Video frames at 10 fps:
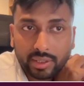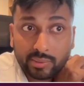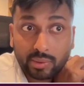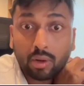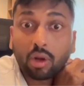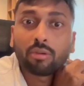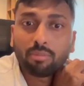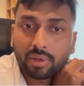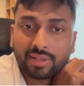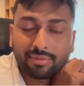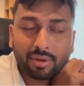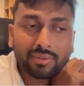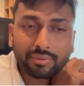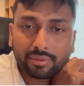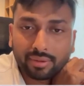It is a lot of money for
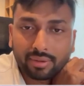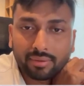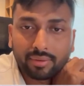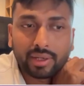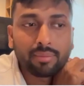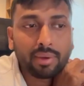us, right?